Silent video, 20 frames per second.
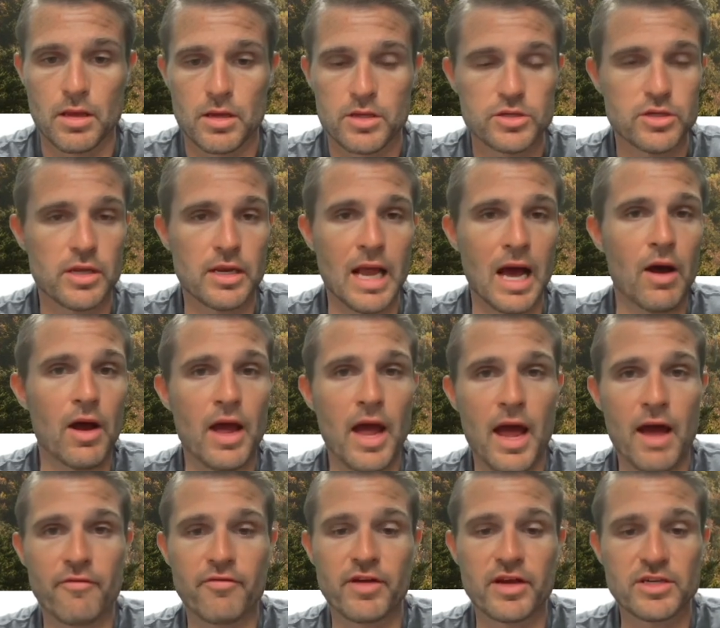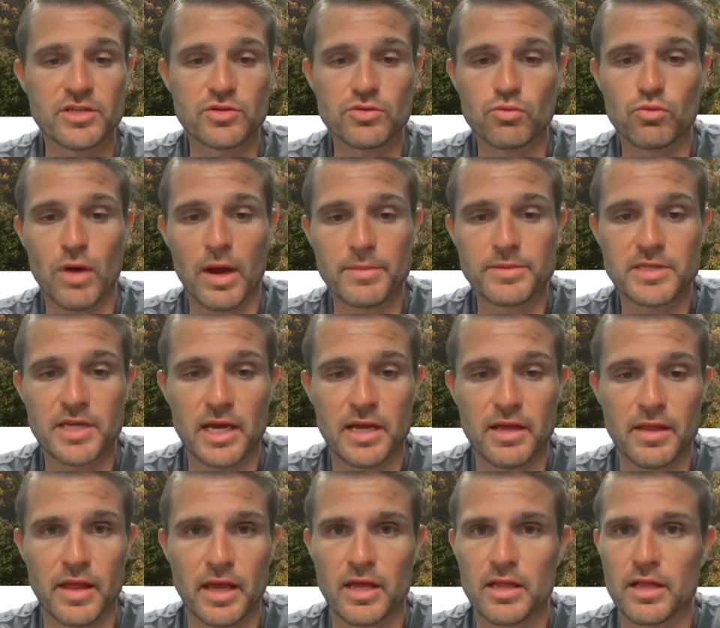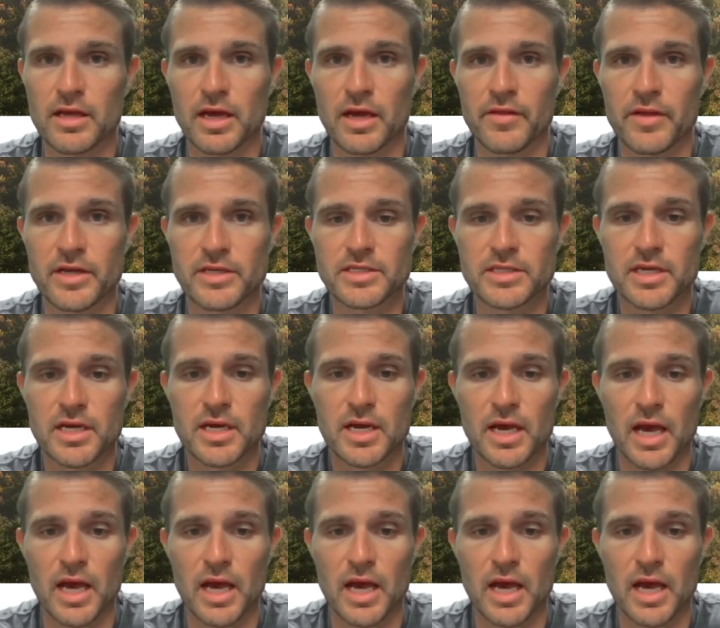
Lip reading: So then now I have this website, and then click on this